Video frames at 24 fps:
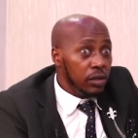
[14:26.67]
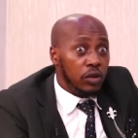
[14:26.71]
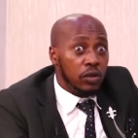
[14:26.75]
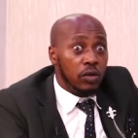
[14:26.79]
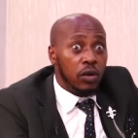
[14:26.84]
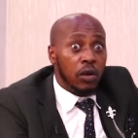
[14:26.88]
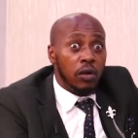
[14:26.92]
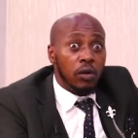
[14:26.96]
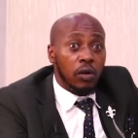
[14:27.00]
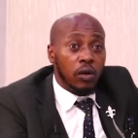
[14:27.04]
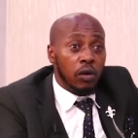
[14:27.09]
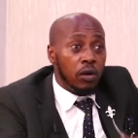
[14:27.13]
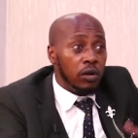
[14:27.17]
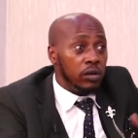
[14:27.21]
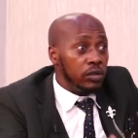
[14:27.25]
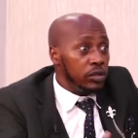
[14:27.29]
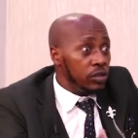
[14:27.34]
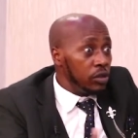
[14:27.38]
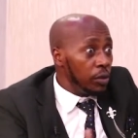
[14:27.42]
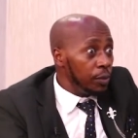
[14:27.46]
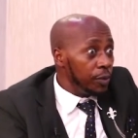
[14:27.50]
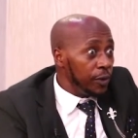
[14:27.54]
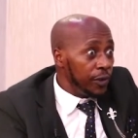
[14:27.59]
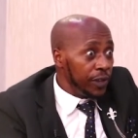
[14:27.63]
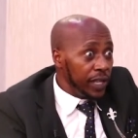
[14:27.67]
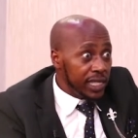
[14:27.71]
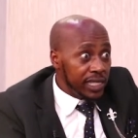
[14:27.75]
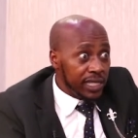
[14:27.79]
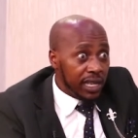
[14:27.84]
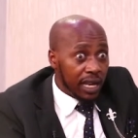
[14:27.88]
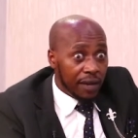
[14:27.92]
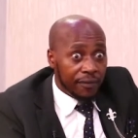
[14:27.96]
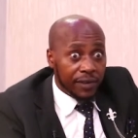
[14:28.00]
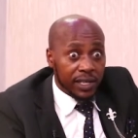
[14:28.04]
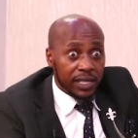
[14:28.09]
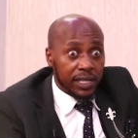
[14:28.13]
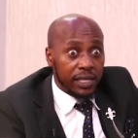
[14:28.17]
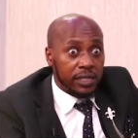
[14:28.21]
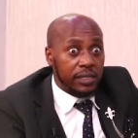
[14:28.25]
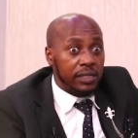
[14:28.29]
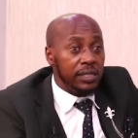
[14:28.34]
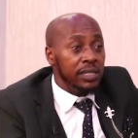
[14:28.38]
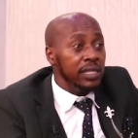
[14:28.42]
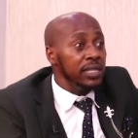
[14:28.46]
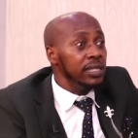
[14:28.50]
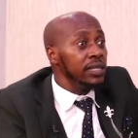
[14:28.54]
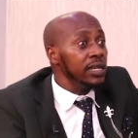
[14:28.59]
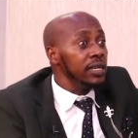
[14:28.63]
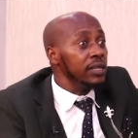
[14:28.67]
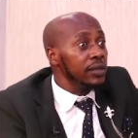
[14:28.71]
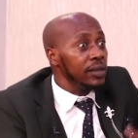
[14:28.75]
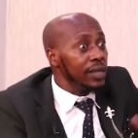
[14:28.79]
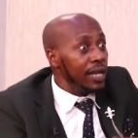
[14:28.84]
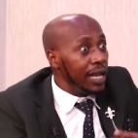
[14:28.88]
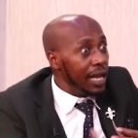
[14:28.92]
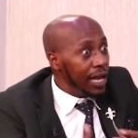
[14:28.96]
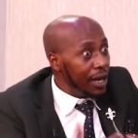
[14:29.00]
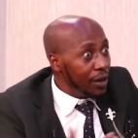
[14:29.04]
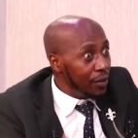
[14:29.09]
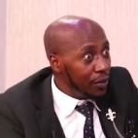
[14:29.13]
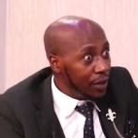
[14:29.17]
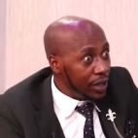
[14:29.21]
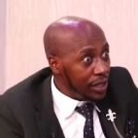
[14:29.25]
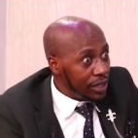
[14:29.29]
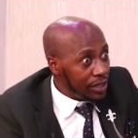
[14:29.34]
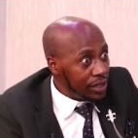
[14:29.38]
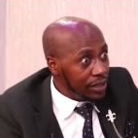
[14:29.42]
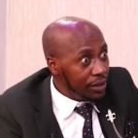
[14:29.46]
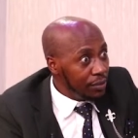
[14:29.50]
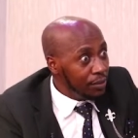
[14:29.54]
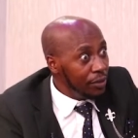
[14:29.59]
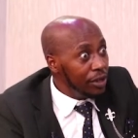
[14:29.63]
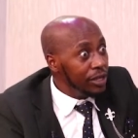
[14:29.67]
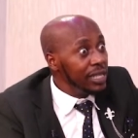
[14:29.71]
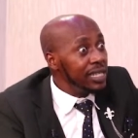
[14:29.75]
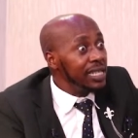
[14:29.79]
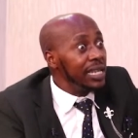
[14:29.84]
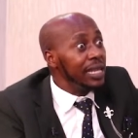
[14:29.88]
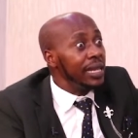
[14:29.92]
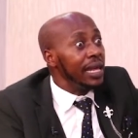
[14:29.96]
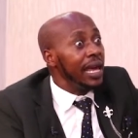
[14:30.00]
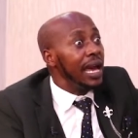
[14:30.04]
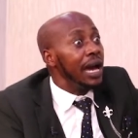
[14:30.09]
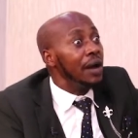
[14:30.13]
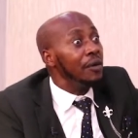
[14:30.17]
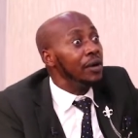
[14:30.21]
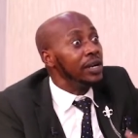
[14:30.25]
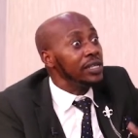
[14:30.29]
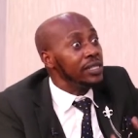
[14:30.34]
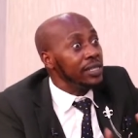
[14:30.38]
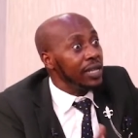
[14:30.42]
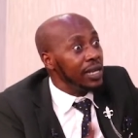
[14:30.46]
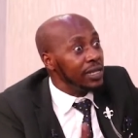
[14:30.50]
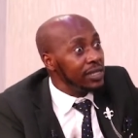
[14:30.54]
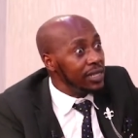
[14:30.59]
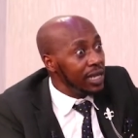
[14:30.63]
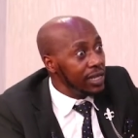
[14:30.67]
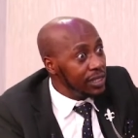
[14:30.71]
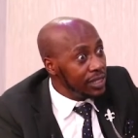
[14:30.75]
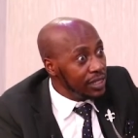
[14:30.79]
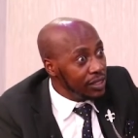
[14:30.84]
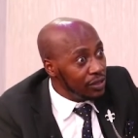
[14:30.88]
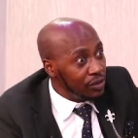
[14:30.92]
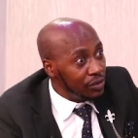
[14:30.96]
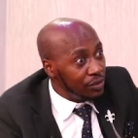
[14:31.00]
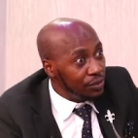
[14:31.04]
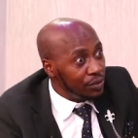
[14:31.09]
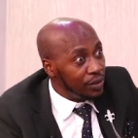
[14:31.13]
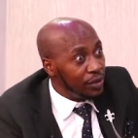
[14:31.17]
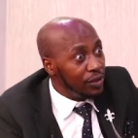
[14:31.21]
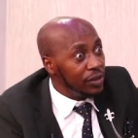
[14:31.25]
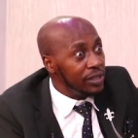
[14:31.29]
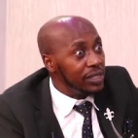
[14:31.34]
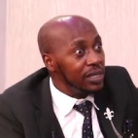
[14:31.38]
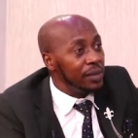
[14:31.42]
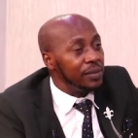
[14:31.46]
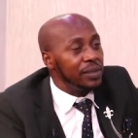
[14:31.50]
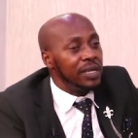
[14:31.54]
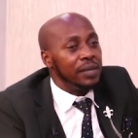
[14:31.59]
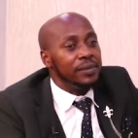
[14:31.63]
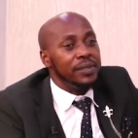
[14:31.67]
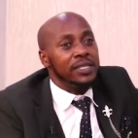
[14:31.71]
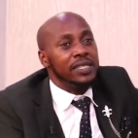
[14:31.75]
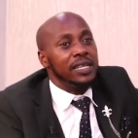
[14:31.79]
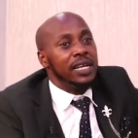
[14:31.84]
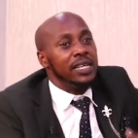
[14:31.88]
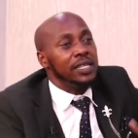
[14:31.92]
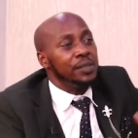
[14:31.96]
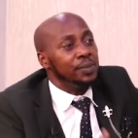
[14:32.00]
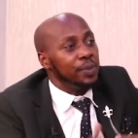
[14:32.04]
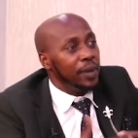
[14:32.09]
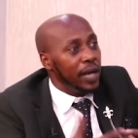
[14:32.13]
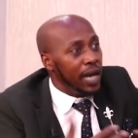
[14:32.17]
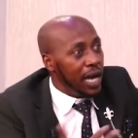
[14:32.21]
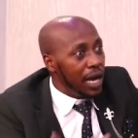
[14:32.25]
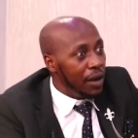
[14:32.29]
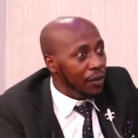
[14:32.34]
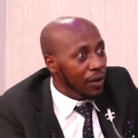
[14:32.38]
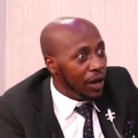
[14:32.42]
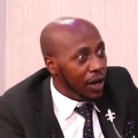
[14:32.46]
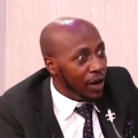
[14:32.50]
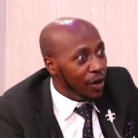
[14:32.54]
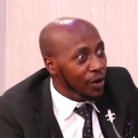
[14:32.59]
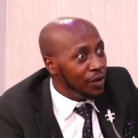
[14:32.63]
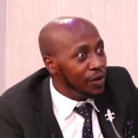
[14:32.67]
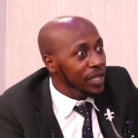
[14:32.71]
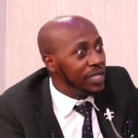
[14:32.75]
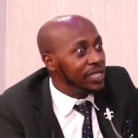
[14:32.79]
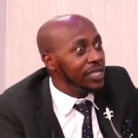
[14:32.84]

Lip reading: Go shop for the excavators. Listen to the language. Monitor the hours they are charging you. Because sometimes they charge per hour, or they